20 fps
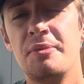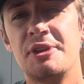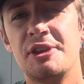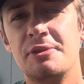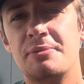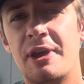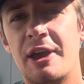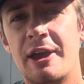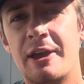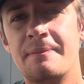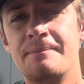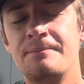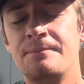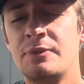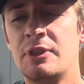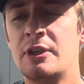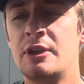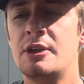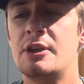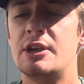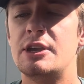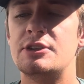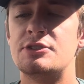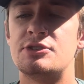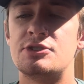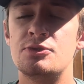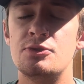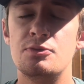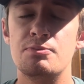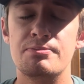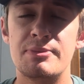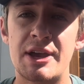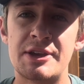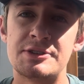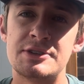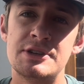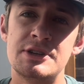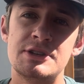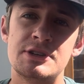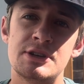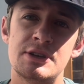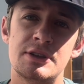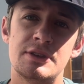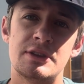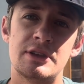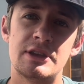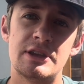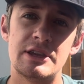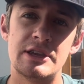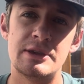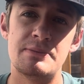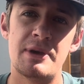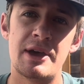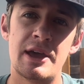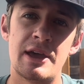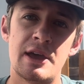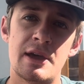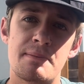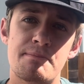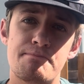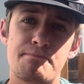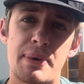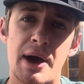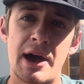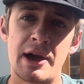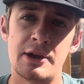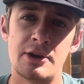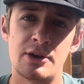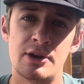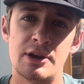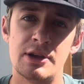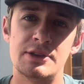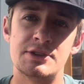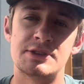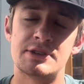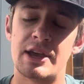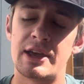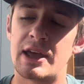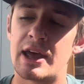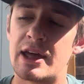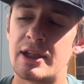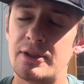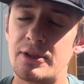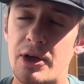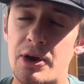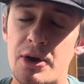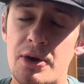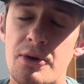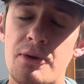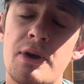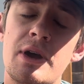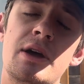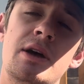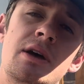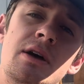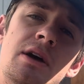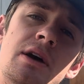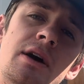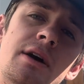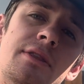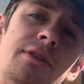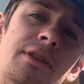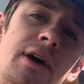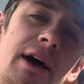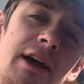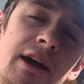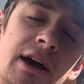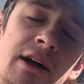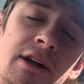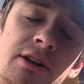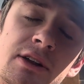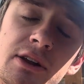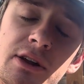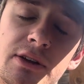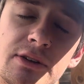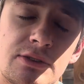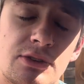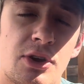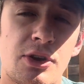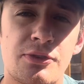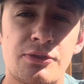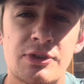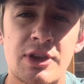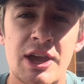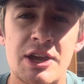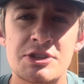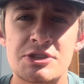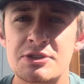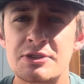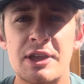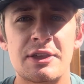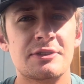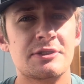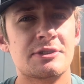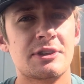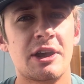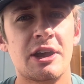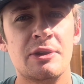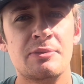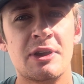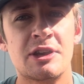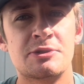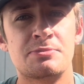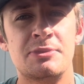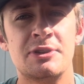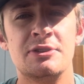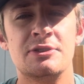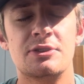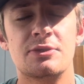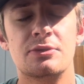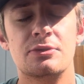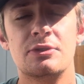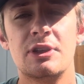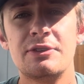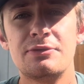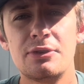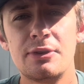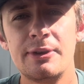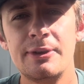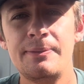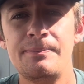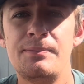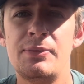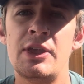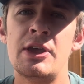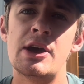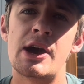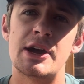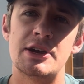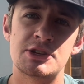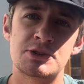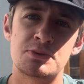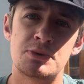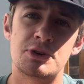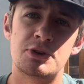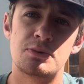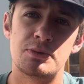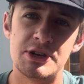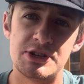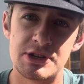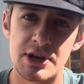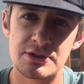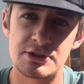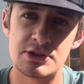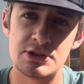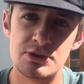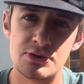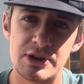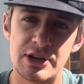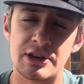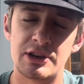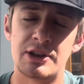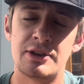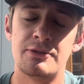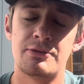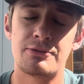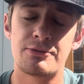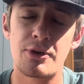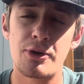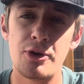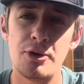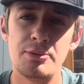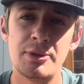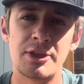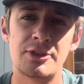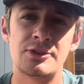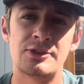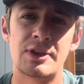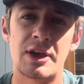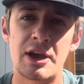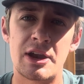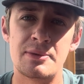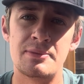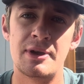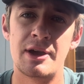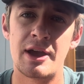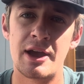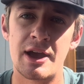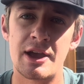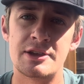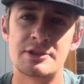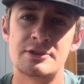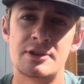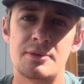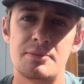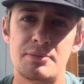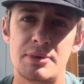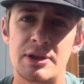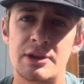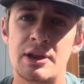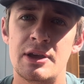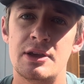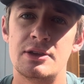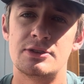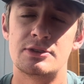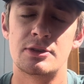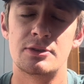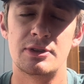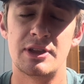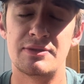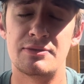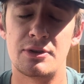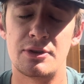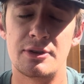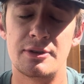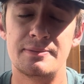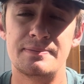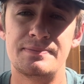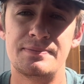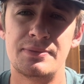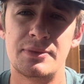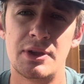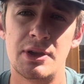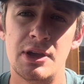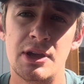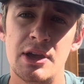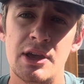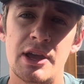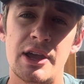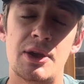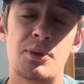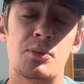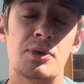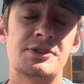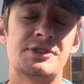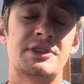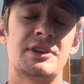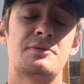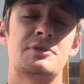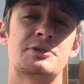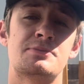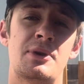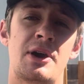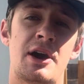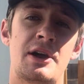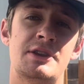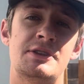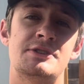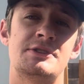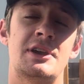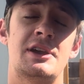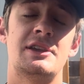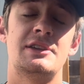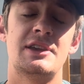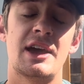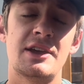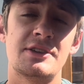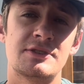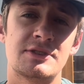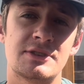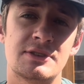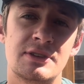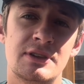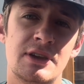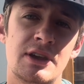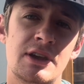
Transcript: eBay is to message the eBay buyer and say, hello, I got a notification that this item has been delivered. I just want to reach out to you and confirm that this item has been delivered. And once they respond and say yes,